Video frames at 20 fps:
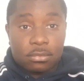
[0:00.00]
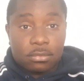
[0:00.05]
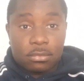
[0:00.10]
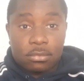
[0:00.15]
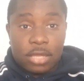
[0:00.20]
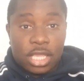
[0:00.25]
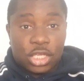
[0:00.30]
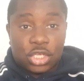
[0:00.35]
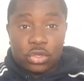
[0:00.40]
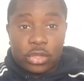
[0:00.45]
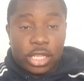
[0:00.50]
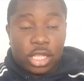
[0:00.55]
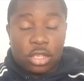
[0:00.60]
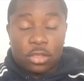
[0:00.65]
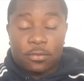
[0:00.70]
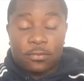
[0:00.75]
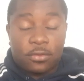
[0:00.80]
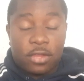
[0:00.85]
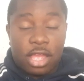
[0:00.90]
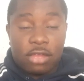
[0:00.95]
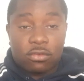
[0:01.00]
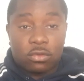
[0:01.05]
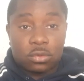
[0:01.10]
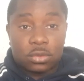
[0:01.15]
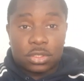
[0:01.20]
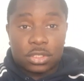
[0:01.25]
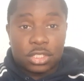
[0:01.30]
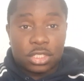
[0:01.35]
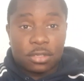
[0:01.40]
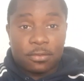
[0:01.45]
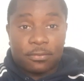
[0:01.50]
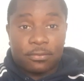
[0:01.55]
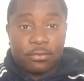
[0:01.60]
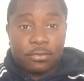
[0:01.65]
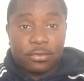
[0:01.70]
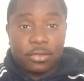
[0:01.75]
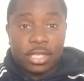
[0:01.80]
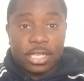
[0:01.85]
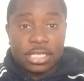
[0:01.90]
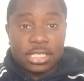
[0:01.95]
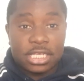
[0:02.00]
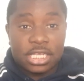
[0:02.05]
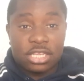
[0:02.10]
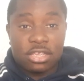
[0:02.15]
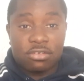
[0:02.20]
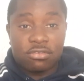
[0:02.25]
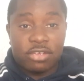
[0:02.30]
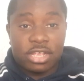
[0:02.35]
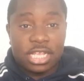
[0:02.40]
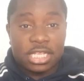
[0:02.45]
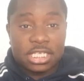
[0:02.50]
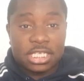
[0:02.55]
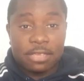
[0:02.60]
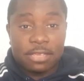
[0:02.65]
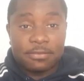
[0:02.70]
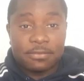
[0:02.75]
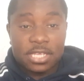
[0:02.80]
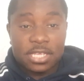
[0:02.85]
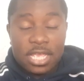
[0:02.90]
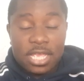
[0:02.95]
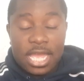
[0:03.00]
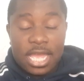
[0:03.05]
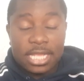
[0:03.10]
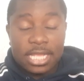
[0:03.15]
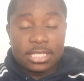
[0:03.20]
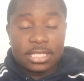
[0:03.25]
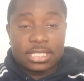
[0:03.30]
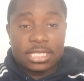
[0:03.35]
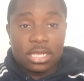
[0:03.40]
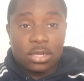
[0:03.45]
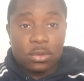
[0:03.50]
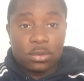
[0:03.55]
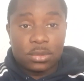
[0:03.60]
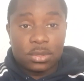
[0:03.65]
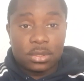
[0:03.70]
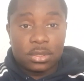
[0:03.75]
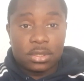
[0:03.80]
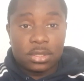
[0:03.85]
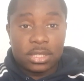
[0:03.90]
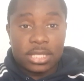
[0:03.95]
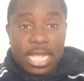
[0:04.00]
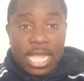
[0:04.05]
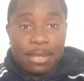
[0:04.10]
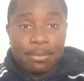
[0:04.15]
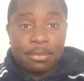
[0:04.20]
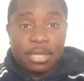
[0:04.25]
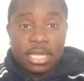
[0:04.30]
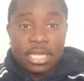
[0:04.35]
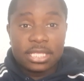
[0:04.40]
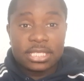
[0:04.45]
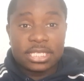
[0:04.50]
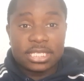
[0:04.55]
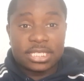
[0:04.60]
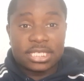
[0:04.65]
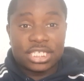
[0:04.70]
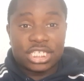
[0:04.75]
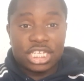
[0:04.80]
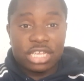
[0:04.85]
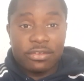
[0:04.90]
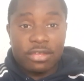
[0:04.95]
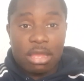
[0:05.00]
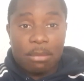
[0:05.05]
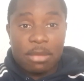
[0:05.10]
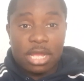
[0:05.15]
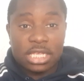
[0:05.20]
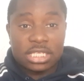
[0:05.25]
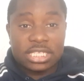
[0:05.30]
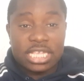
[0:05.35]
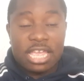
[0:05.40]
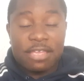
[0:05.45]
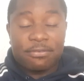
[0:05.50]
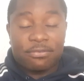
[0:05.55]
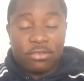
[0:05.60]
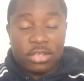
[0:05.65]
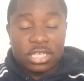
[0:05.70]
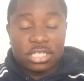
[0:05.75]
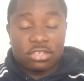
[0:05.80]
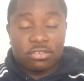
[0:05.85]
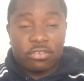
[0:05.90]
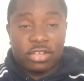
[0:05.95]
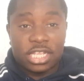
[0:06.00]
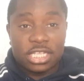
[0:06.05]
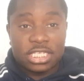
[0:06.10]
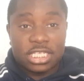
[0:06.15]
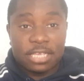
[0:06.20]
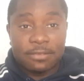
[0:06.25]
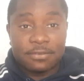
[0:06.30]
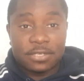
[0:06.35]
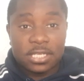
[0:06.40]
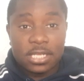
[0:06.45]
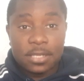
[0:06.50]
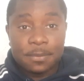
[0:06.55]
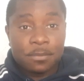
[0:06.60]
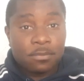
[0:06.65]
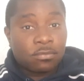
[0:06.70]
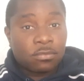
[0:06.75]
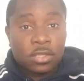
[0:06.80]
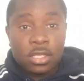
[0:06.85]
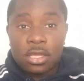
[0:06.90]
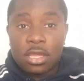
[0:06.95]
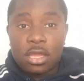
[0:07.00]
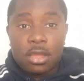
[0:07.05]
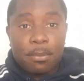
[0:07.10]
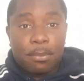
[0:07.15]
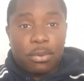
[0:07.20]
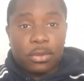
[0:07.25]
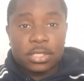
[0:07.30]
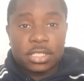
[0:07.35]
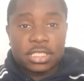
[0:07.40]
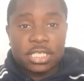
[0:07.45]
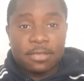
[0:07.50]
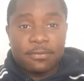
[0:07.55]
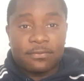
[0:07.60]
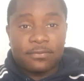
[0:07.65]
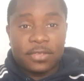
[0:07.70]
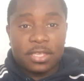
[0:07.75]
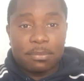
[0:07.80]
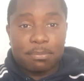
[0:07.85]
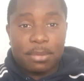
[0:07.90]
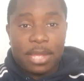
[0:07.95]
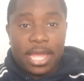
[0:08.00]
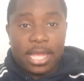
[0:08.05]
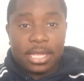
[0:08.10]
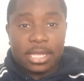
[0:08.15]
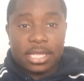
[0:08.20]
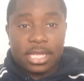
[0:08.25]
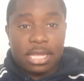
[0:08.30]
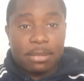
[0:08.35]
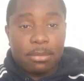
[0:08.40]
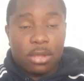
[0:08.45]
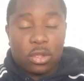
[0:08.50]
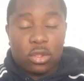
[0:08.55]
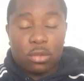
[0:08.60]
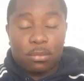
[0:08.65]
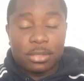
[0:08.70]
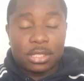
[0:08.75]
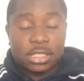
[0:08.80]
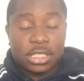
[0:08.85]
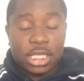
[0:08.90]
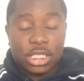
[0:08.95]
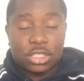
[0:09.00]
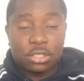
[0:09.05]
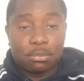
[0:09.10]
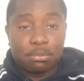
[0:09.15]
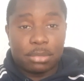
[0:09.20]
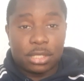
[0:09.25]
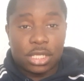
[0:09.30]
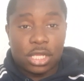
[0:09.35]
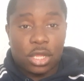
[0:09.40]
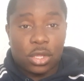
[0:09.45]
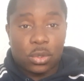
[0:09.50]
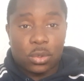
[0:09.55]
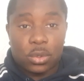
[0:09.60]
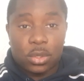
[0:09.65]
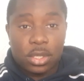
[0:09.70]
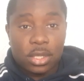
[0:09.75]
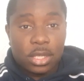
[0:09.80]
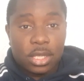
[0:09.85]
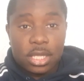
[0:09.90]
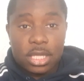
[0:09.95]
Make sure it goes viral to your friends and your relatives, and tell them to share it amongst their friends and relatives. Positive feedback in my comment section below.